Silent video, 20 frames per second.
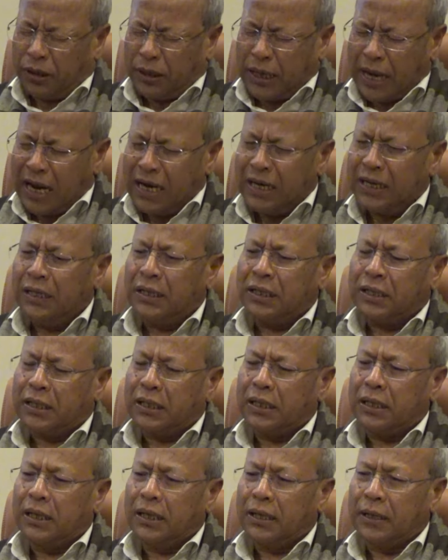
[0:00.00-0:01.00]
Then,
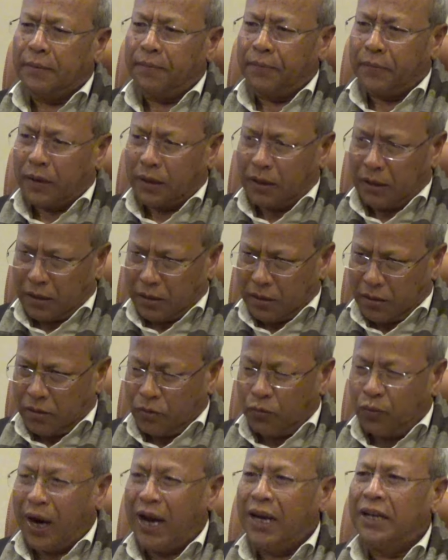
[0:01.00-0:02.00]

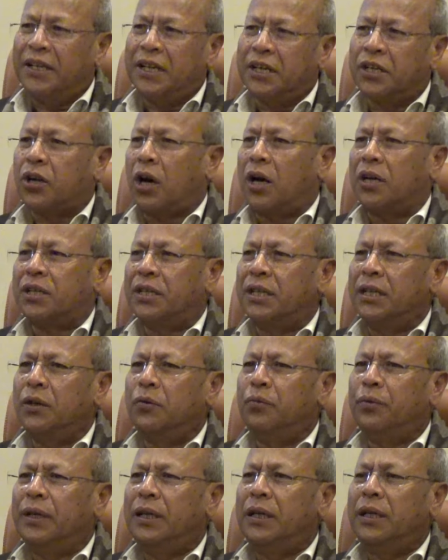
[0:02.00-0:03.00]
while
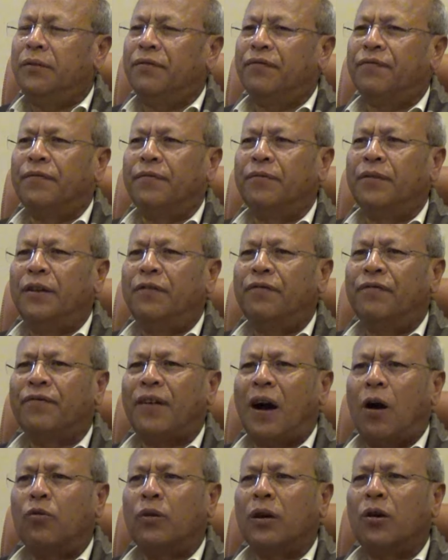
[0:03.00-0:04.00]
discussing, we
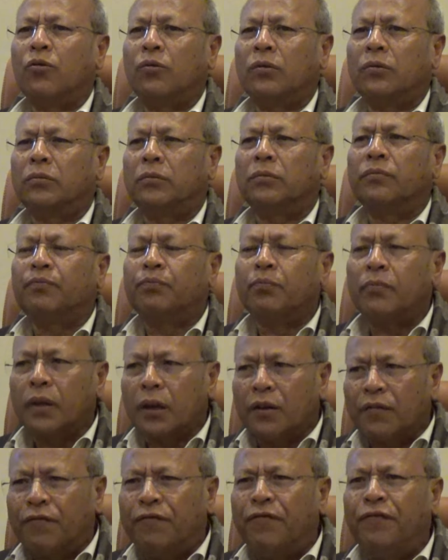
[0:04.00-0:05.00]
found out
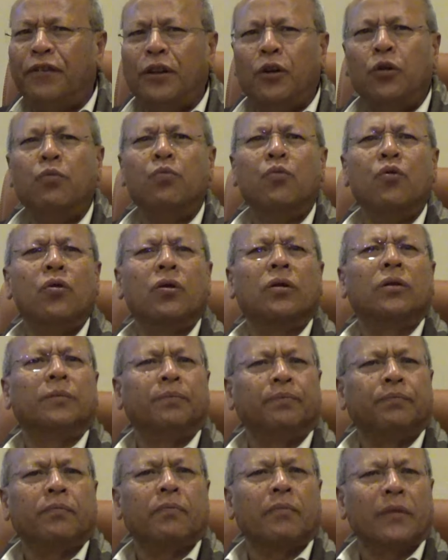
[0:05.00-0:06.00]
few more
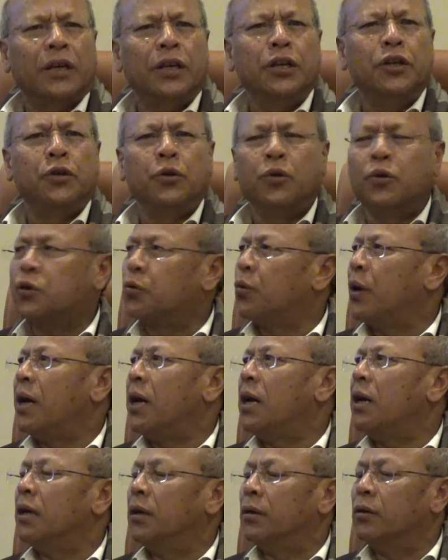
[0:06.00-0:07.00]
issues
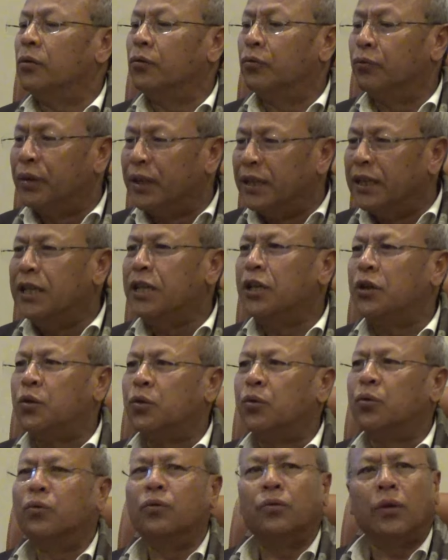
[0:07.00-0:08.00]
where we need
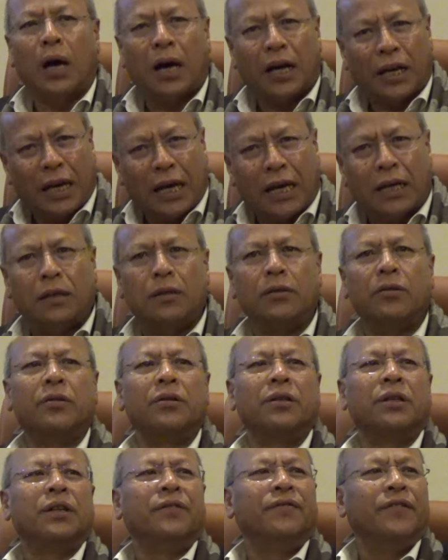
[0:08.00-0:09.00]
to again
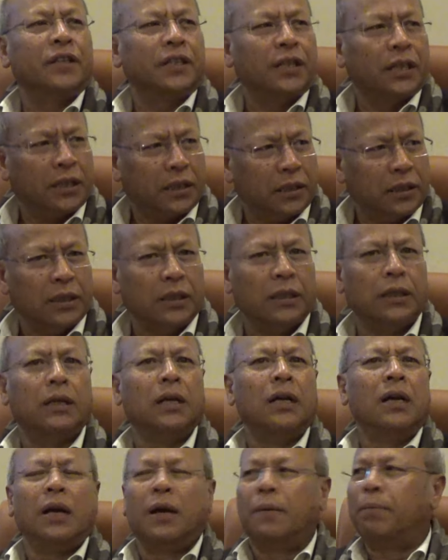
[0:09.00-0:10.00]
revisit
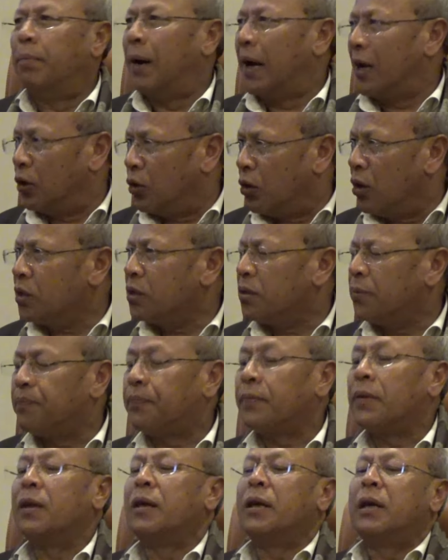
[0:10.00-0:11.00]
the bylaws.
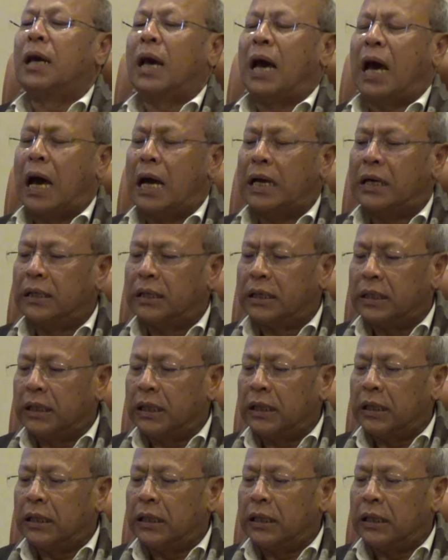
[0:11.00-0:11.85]
And